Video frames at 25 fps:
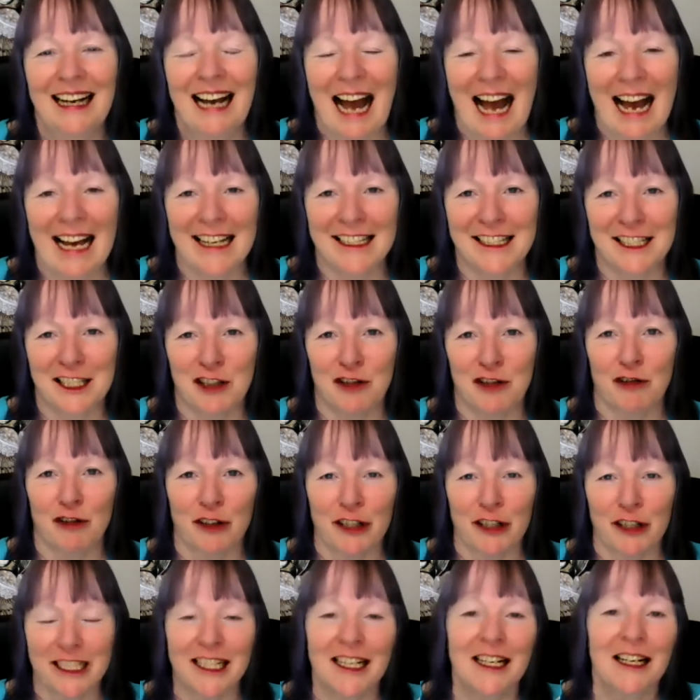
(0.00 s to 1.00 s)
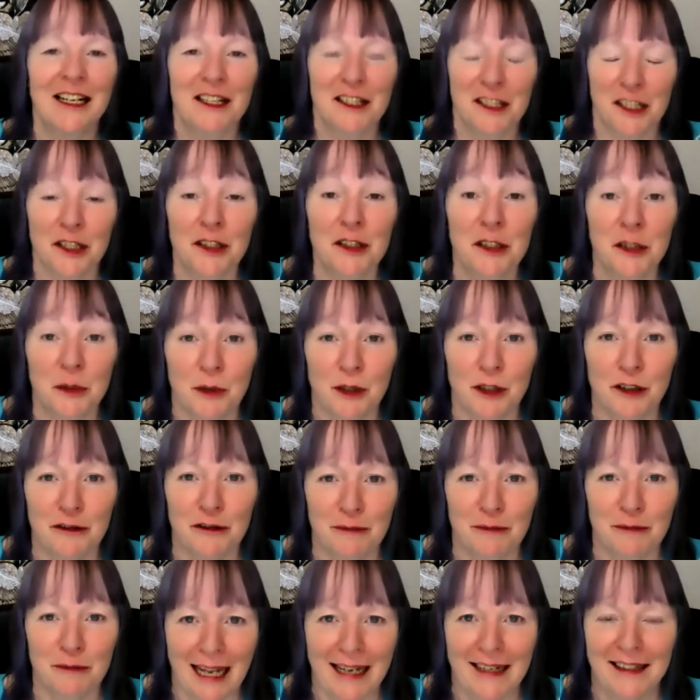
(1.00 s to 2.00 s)
asteroid to dwarf
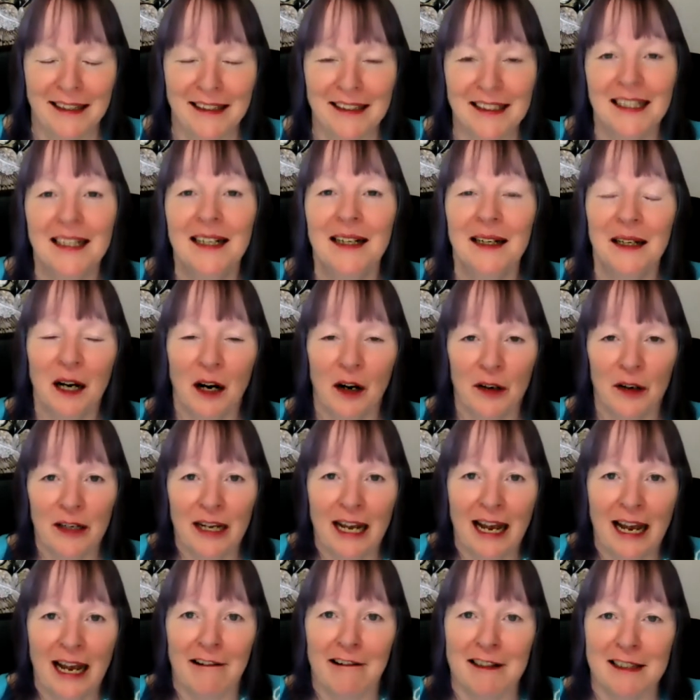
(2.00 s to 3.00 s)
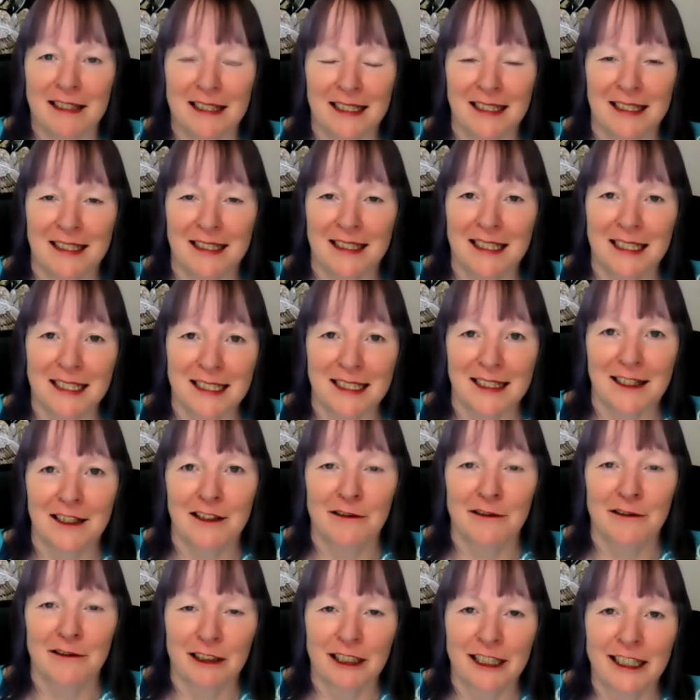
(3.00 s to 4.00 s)
planet on Eris's
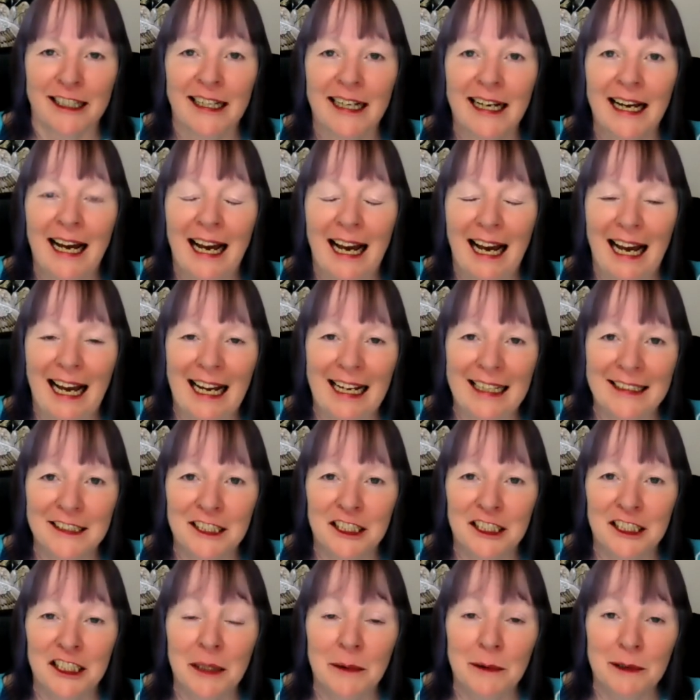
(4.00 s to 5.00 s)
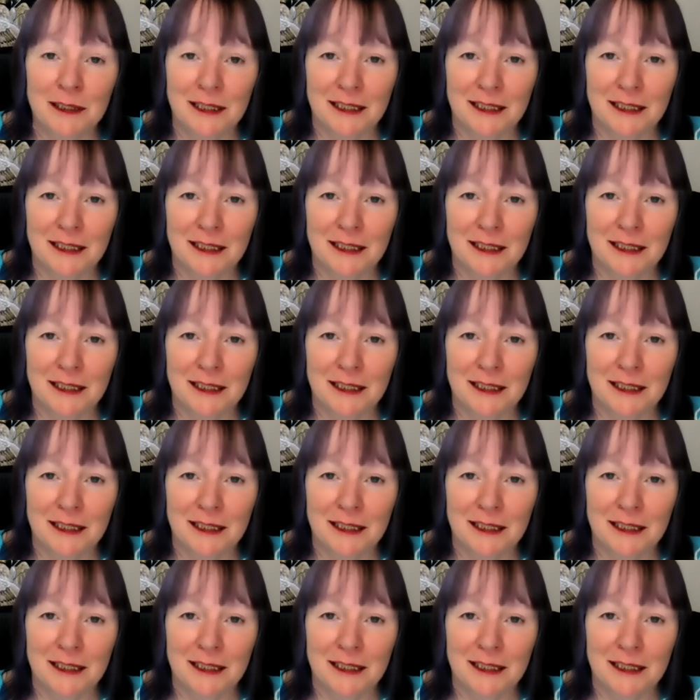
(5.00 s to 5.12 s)
discovery, and she was